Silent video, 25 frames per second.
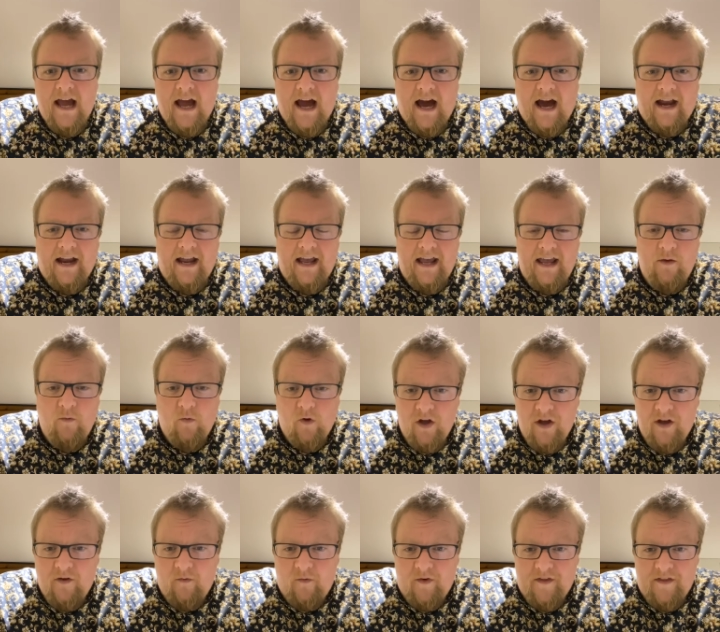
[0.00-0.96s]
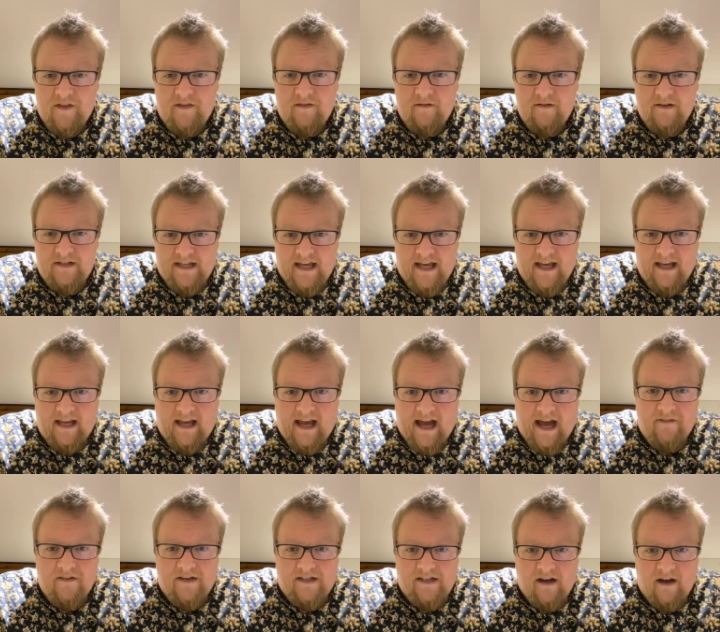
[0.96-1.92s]
And he worked with Dick
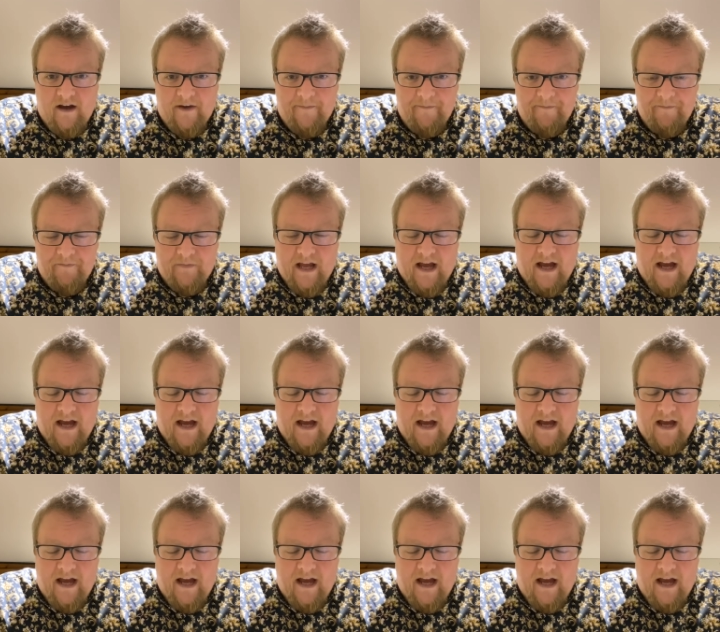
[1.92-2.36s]
at the time,